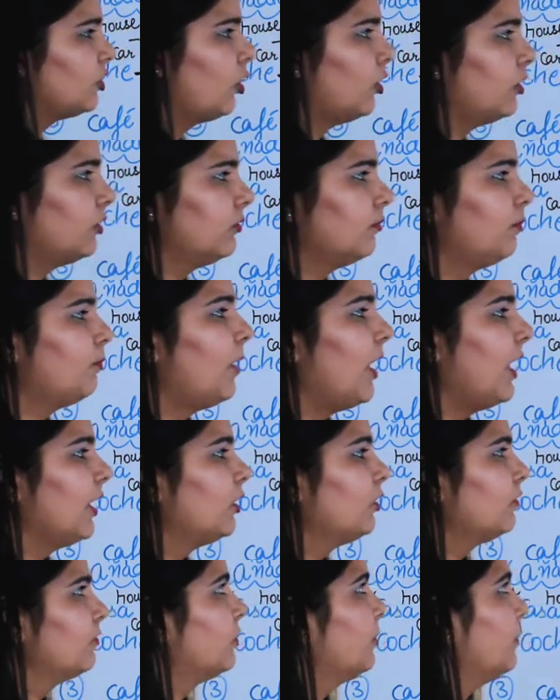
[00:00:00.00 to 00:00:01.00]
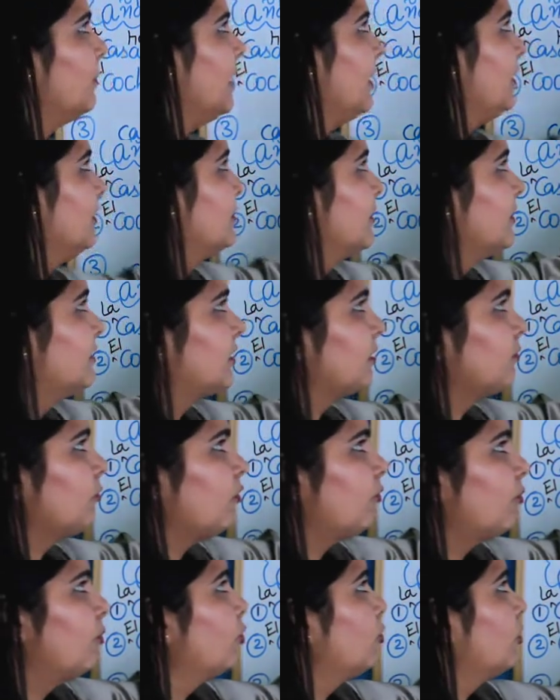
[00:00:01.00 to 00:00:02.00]
not part of the main system
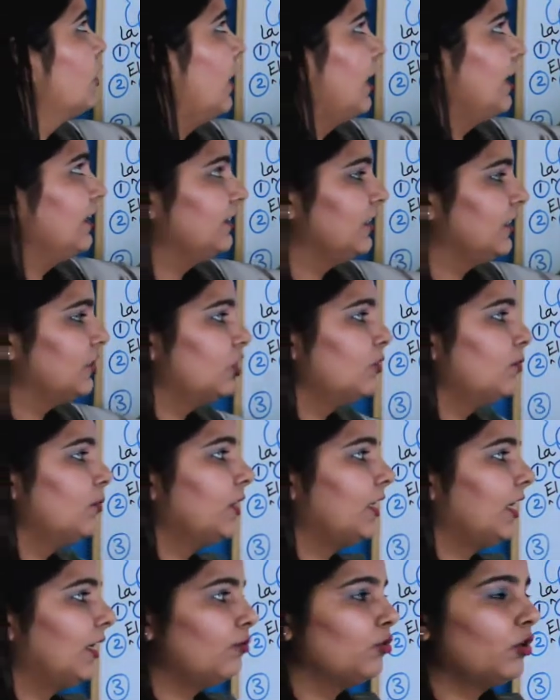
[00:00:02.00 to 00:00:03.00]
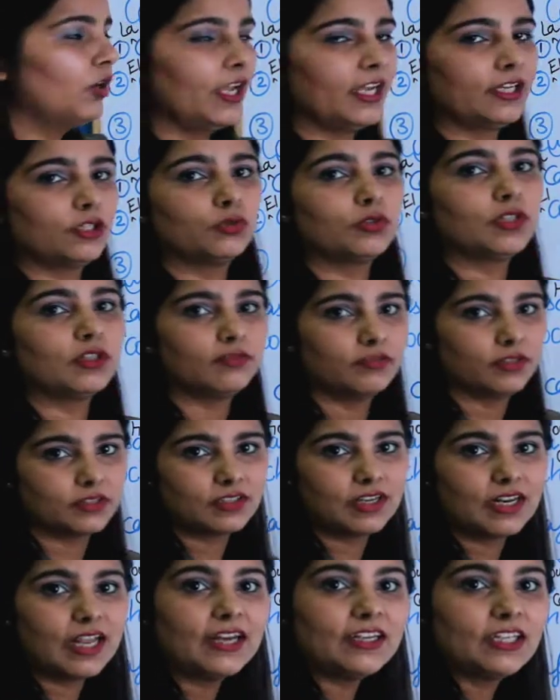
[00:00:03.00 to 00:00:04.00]
of pluralization, but I would like to give a
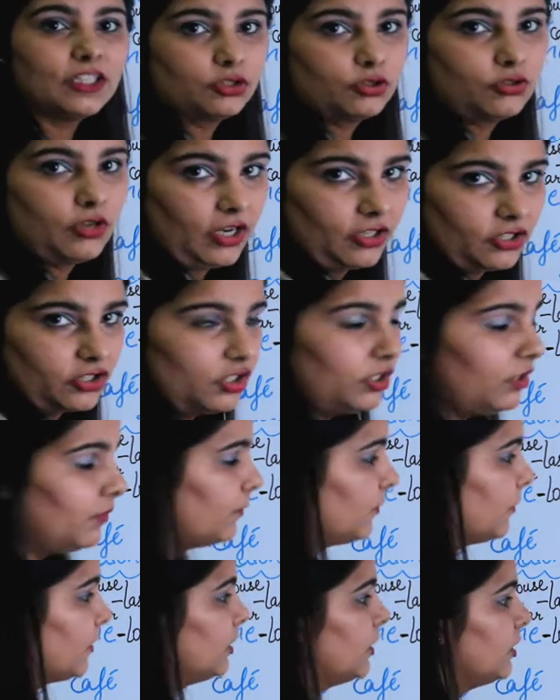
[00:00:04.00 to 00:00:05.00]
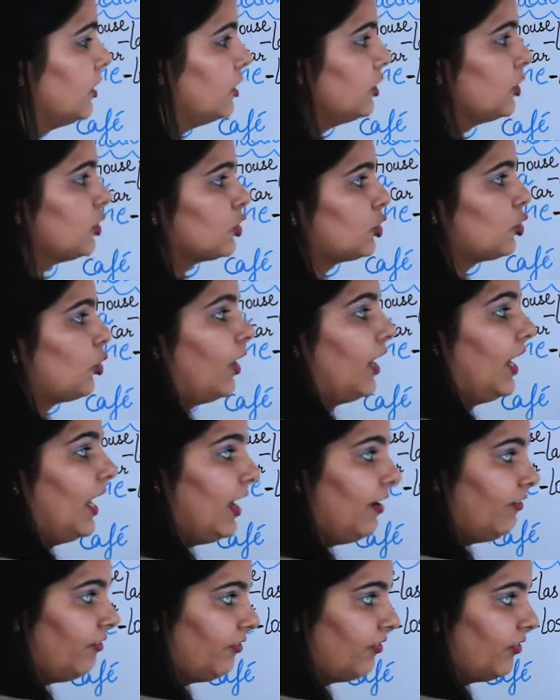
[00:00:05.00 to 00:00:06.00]
slight introduction. So
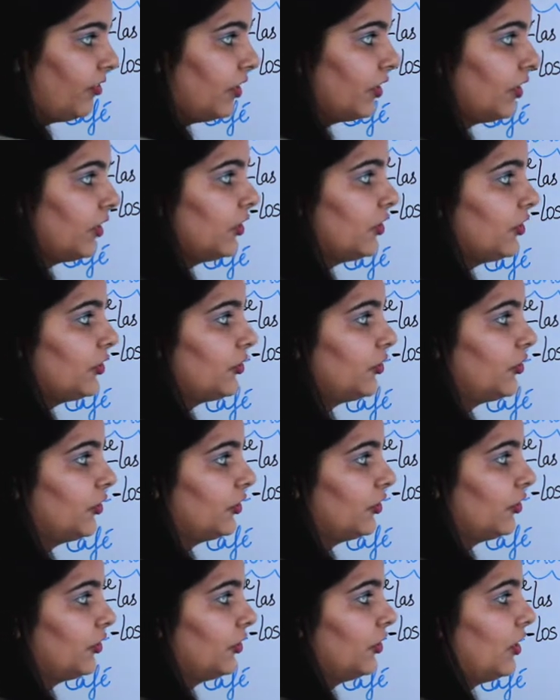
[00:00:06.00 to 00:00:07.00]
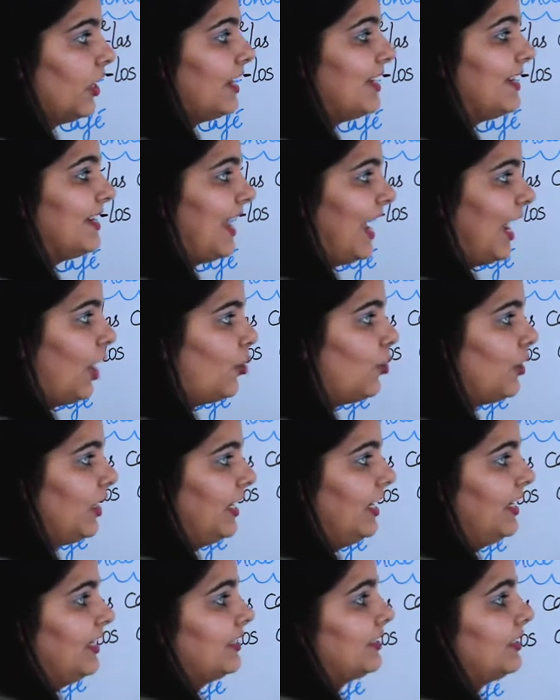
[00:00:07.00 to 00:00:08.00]
if the noun
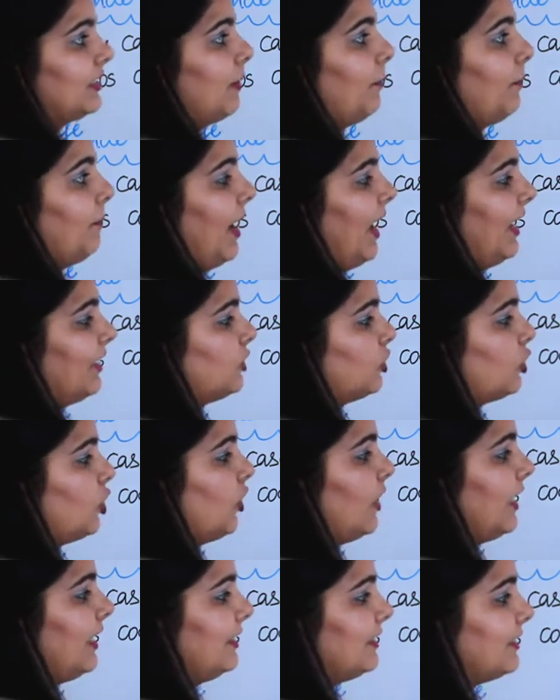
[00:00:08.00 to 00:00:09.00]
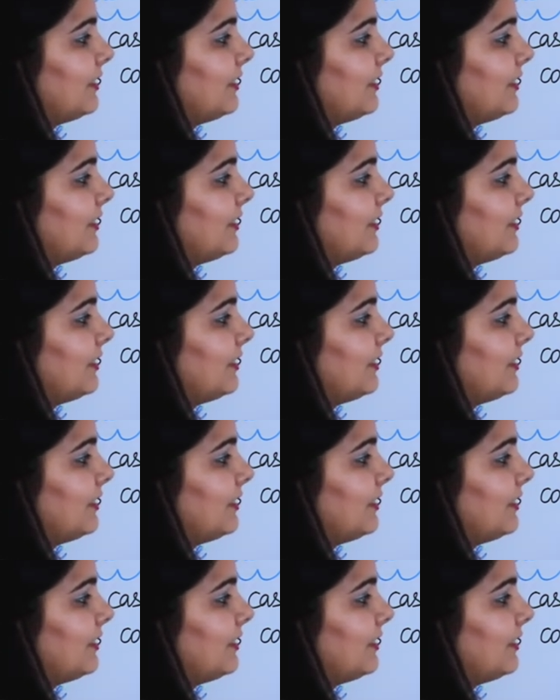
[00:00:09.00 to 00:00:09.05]
is masculine